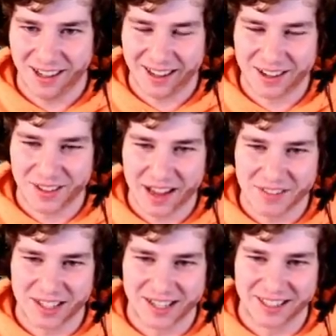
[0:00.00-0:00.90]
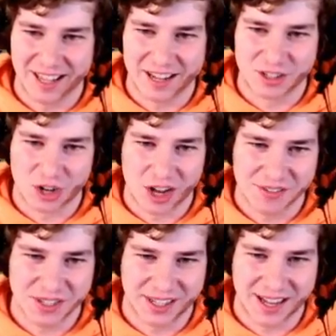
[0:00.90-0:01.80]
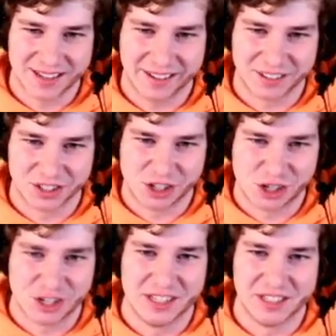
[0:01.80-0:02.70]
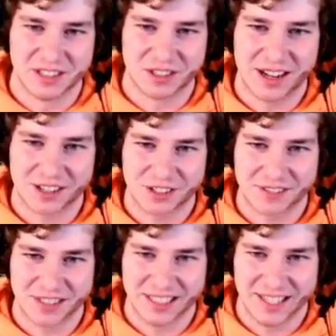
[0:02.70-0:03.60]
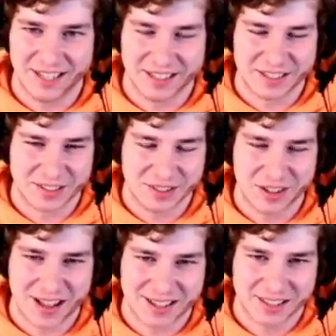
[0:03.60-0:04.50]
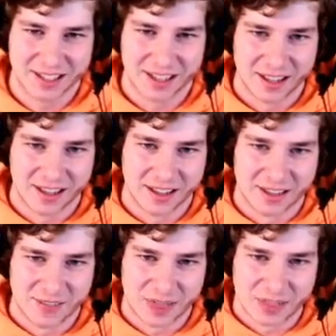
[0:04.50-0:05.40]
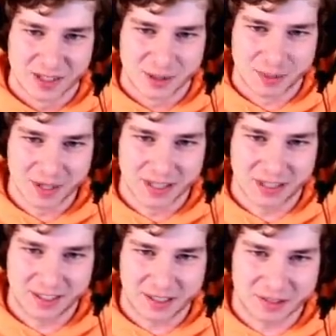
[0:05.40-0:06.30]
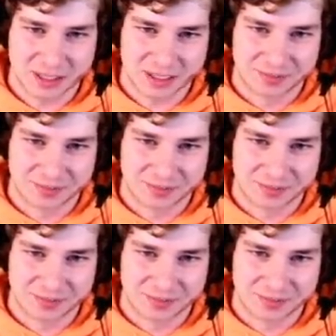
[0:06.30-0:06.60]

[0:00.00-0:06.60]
I like how they have it kind of caged off so you can't like just cheese it, so you actually have to take it. So no, that's pretty clever.